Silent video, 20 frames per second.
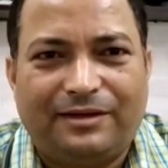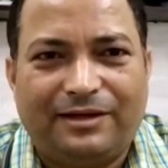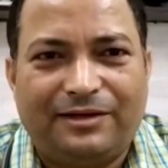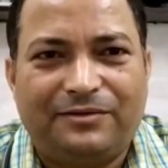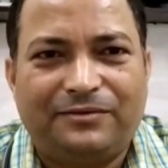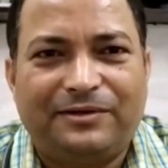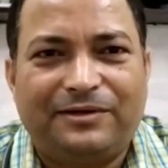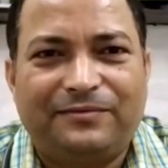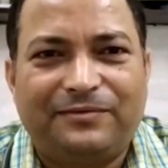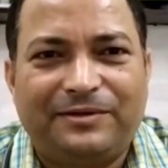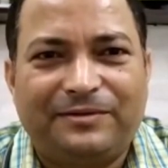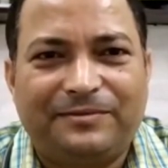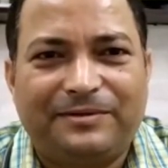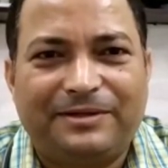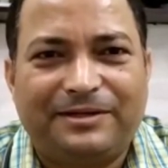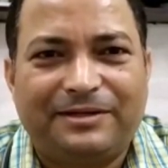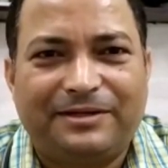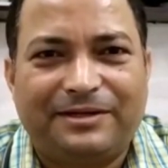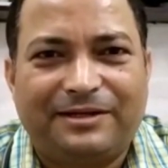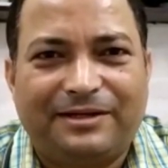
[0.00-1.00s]
Hello
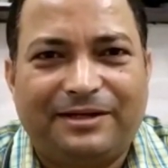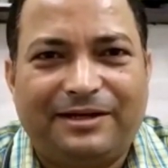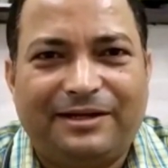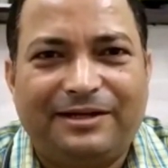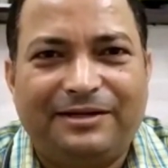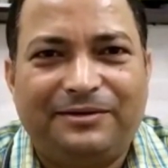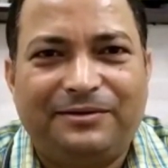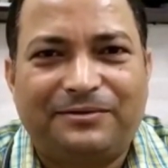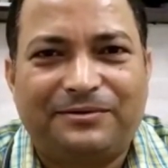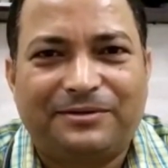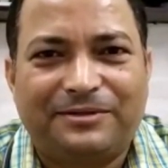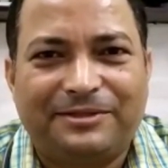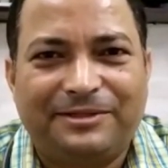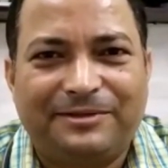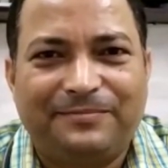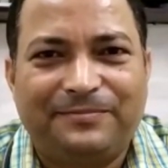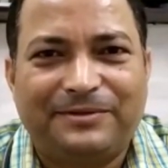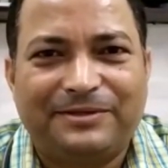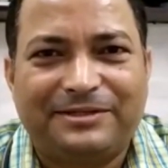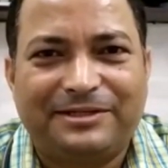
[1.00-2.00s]
everyone, I Doctor
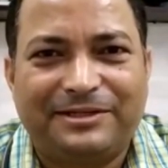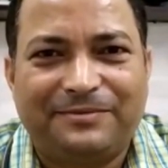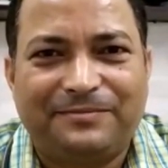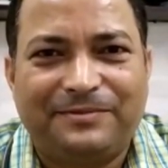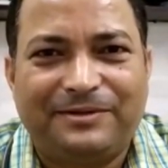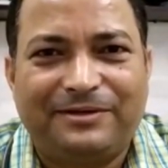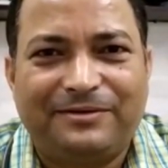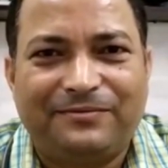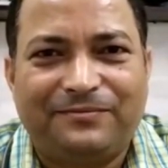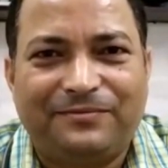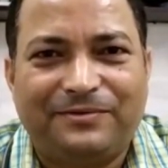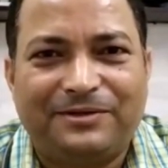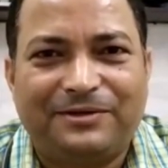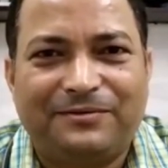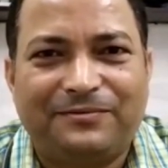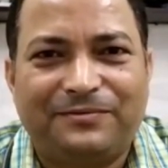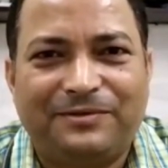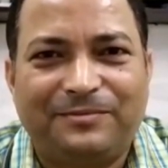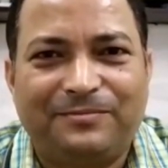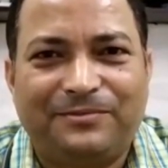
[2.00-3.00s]
Deepak Sharma, one
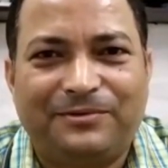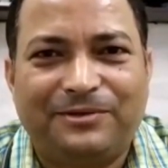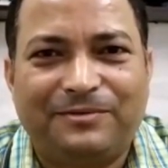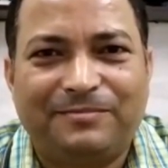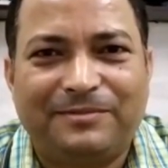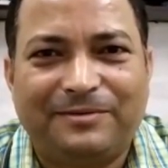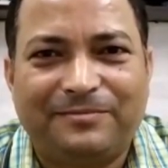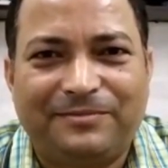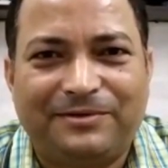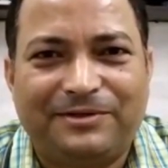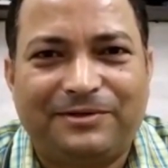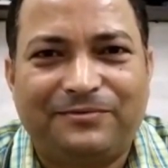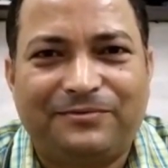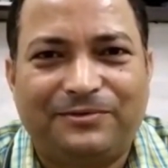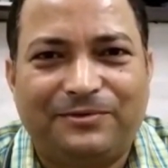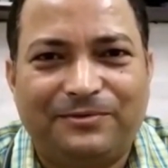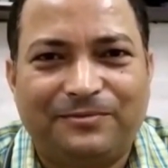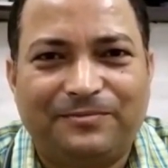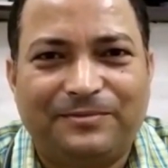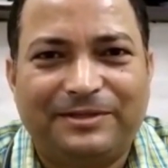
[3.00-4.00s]
of the board member of
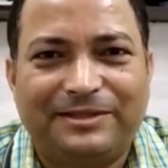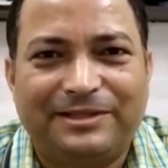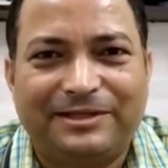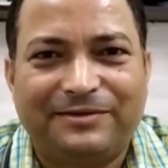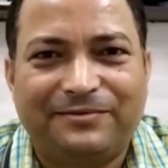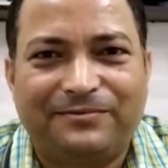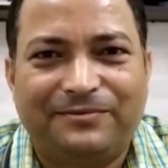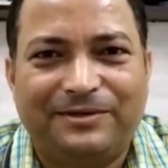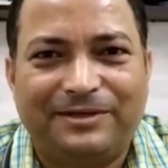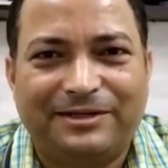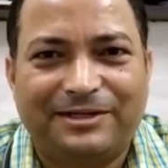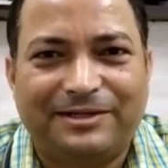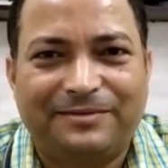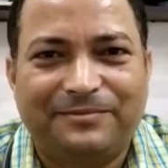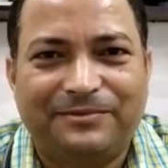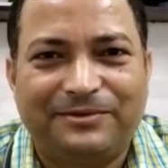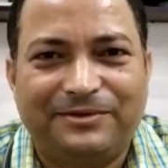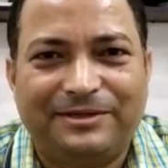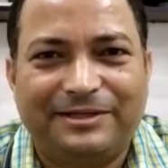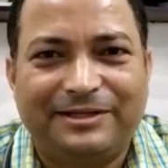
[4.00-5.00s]
Homeopathic World
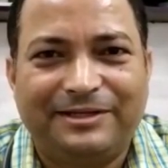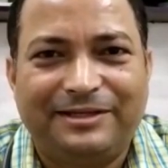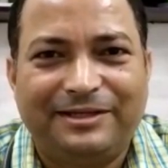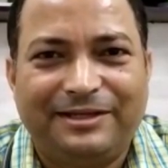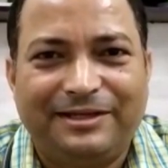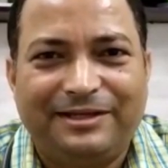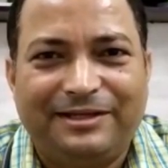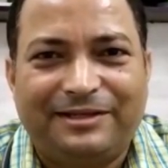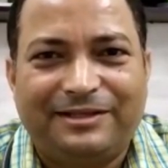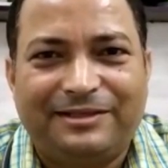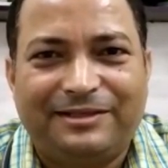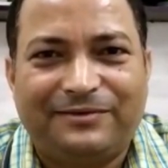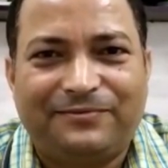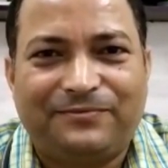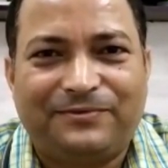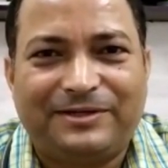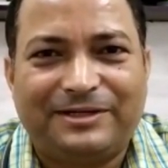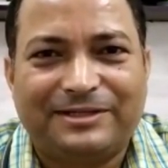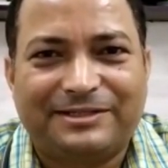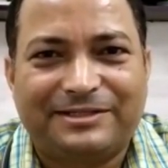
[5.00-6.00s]
Community, the
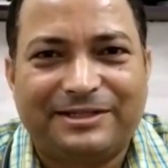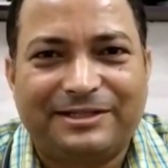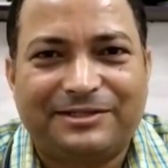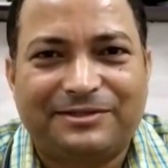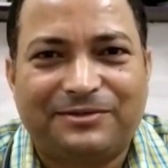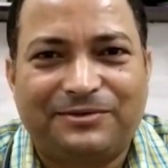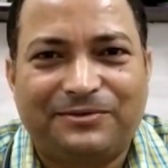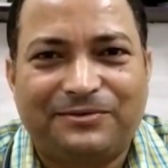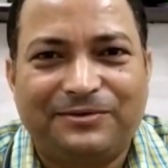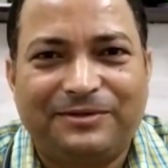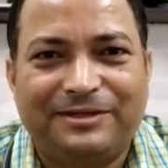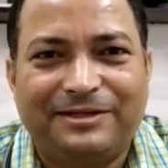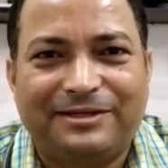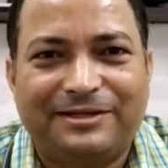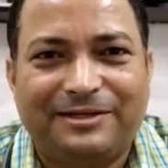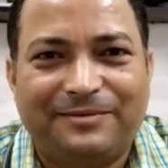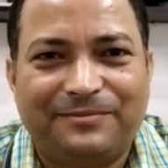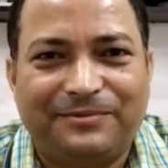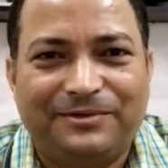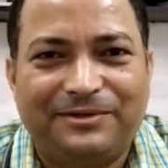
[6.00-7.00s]
fastest growing
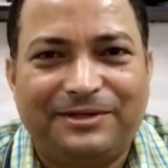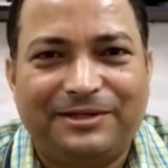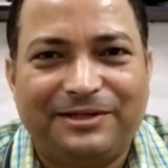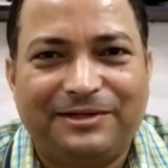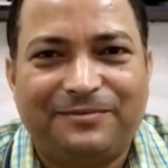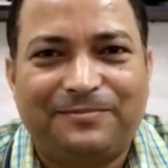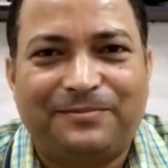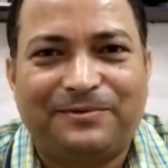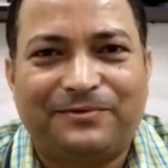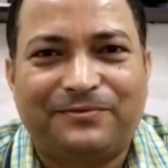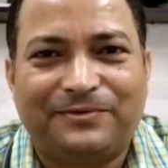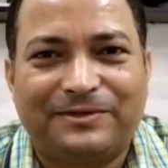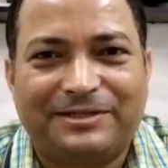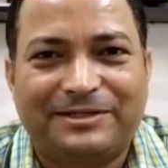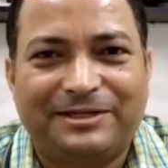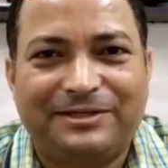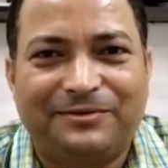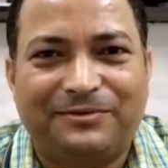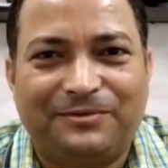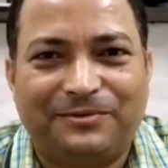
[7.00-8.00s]
community of
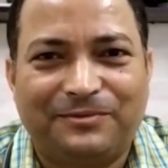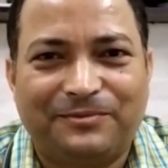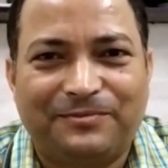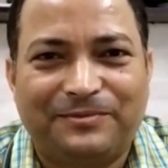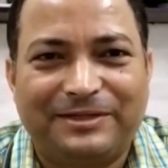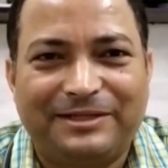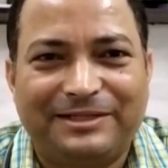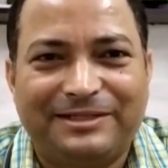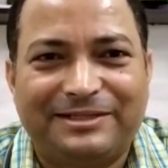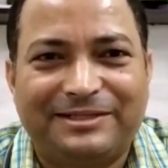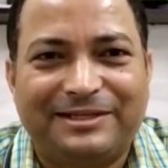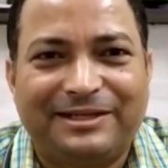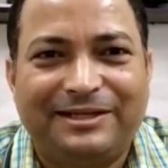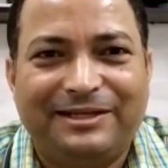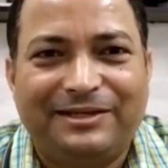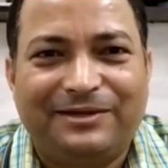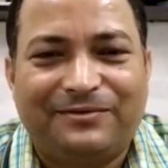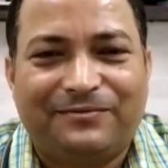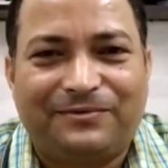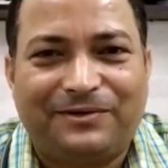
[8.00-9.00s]
professional homeopaths
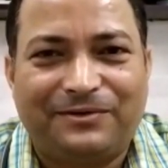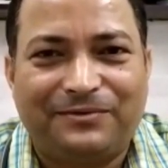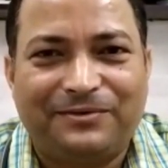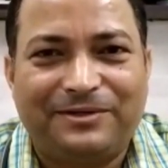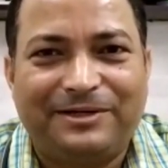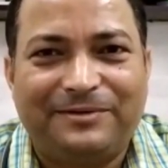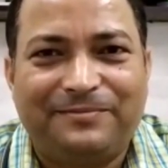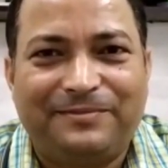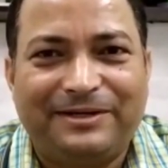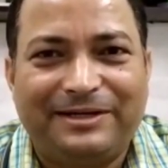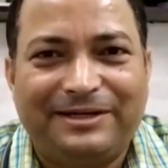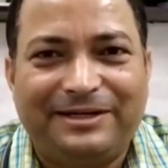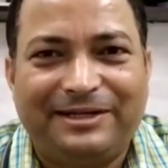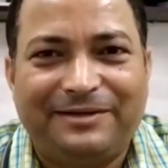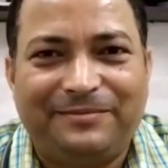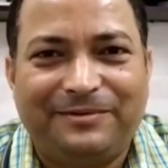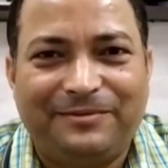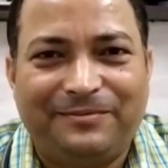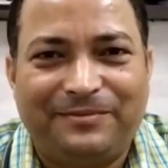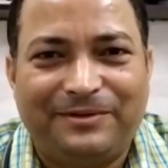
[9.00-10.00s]
founded by
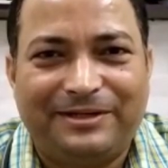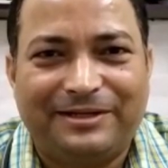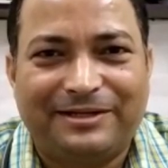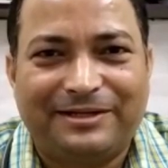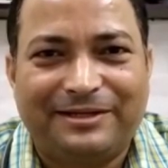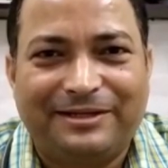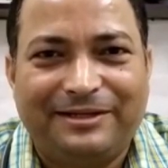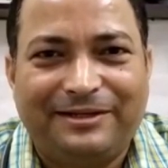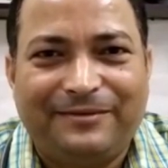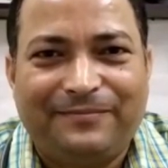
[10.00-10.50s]
Debby Bruck.